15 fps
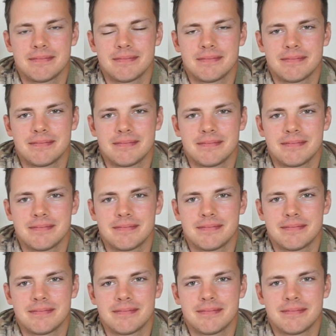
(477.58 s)

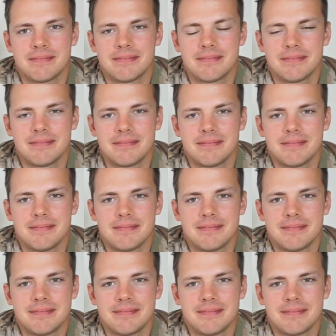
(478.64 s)

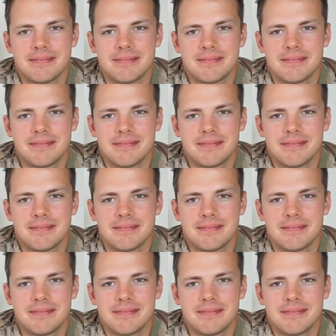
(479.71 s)
[no speech]